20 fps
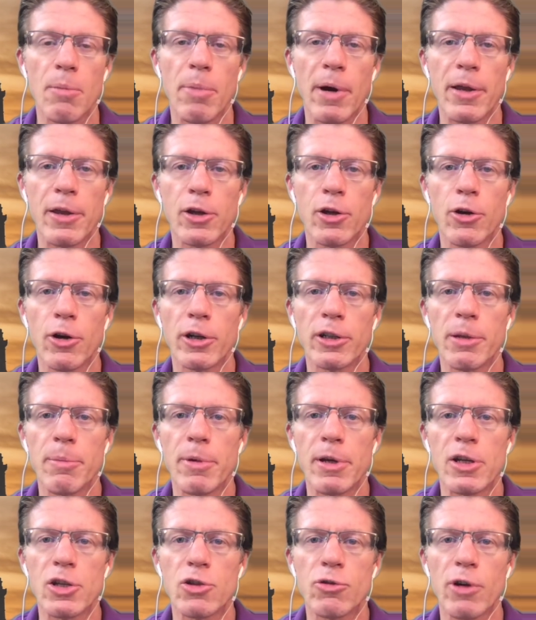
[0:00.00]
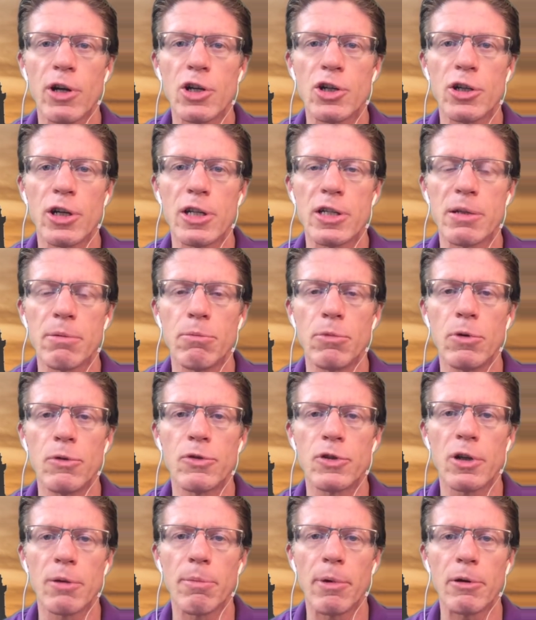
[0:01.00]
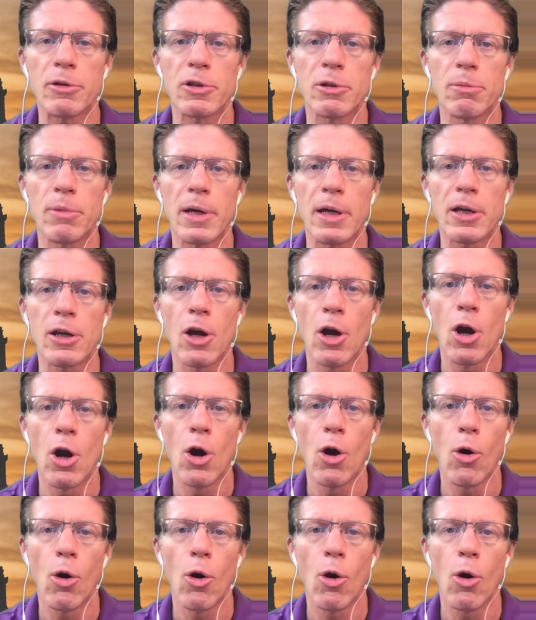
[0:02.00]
by the current administration and some moves they're about to make,